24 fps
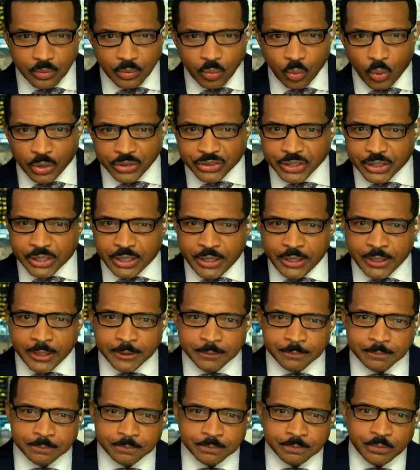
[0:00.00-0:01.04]
Once again,
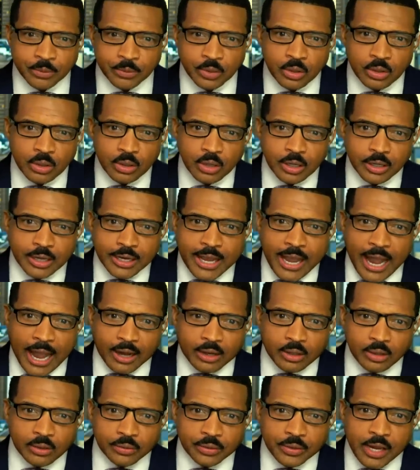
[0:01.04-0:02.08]
a
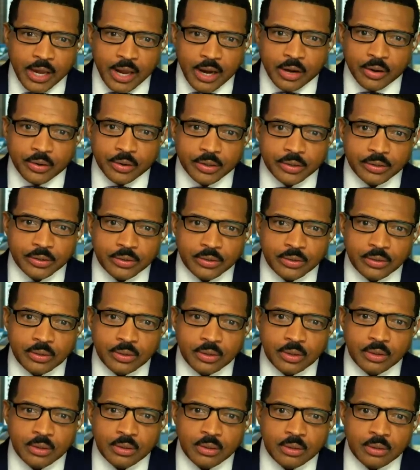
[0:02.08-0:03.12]
cackle of Karens.
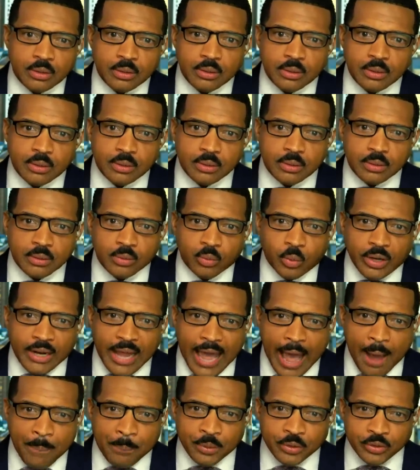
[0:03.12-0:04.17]
What
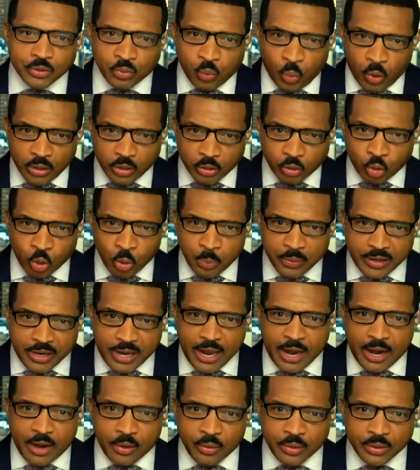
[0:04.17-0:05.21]
happens when a group of
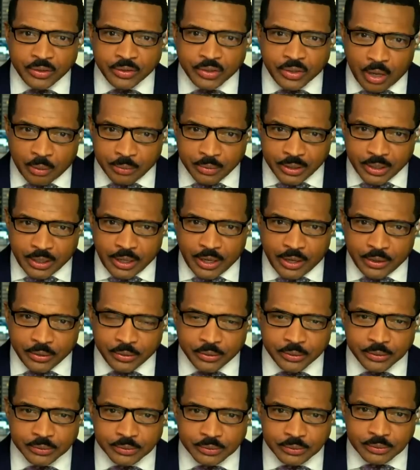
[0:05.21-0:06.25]
Karens come
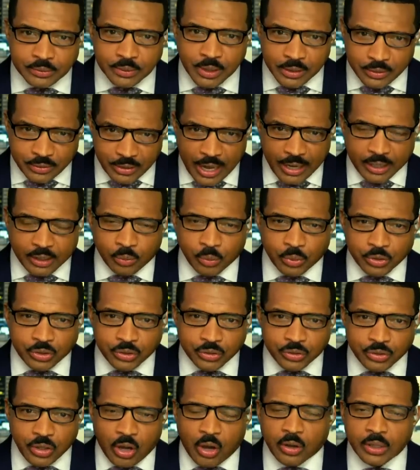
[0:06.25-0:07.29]
together? Exactly what you
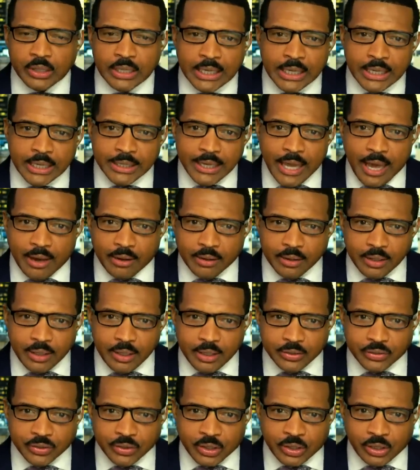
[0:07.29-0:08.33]
saw. Now,
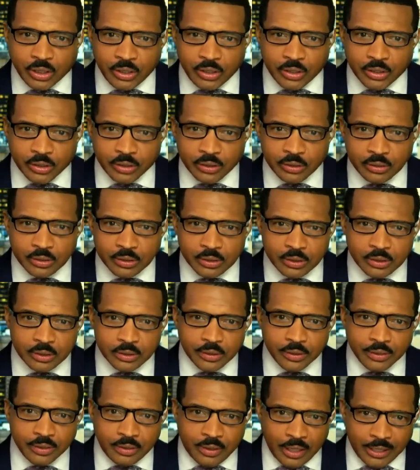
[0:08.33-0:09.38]
it's clear
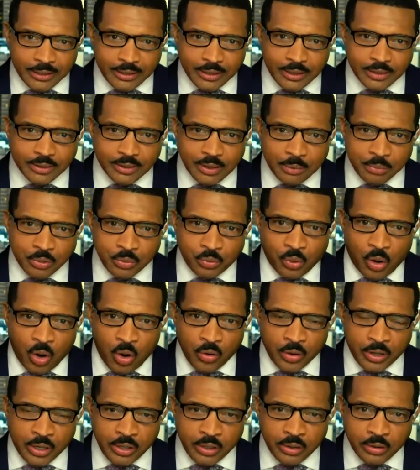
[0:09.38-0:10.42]
they did something wrong
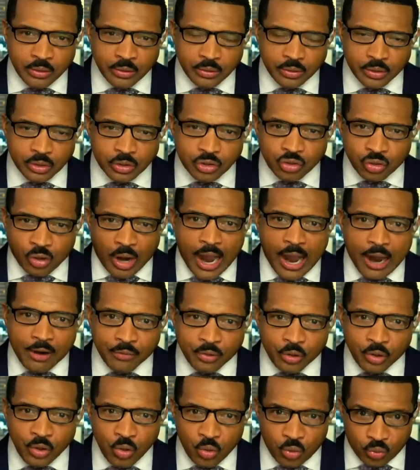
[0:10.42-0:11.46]
here. The
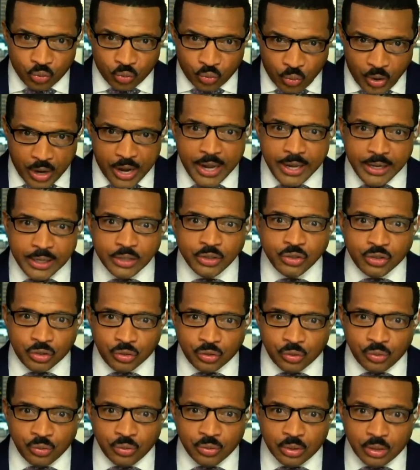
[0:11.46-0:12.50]
driver ran
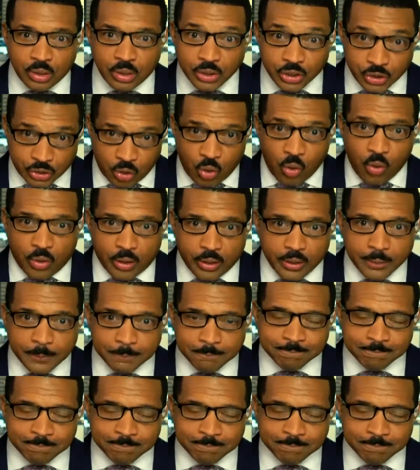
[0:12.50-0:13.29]
into a store.